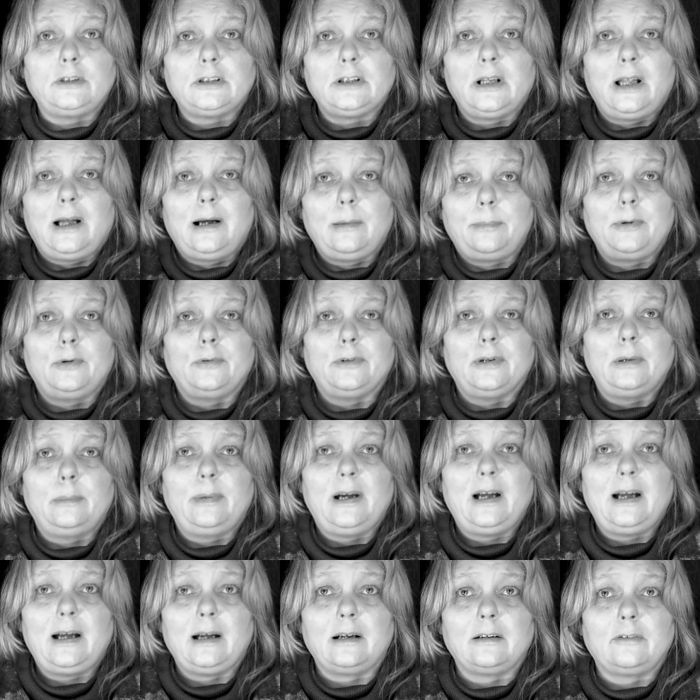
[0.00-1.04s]
slap on the
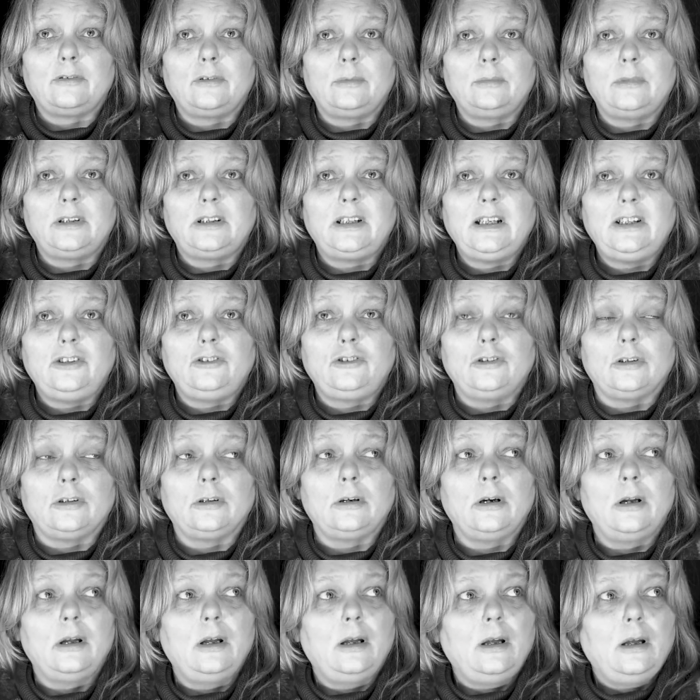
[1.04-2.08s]
back from the teacher.